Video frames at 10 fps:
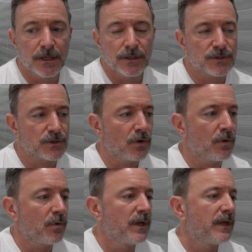
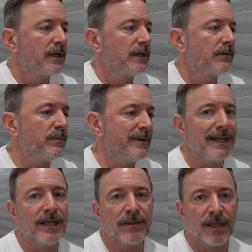So
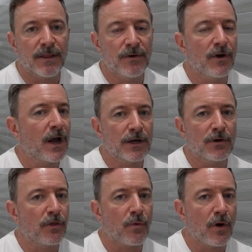meaning that they're not
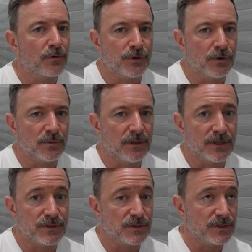going to throttle you
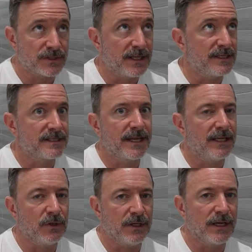unless it's just
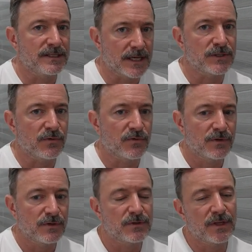insanely excessive.
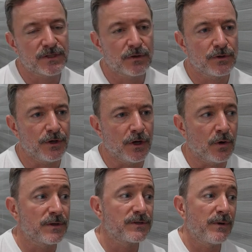So that's good to
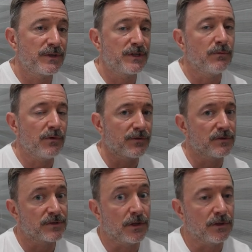know, especially with
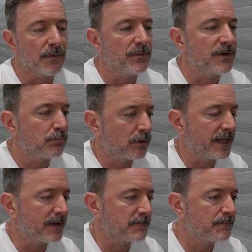this unlimited
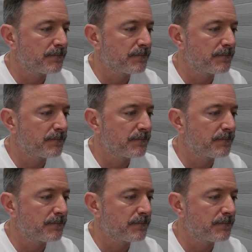plan.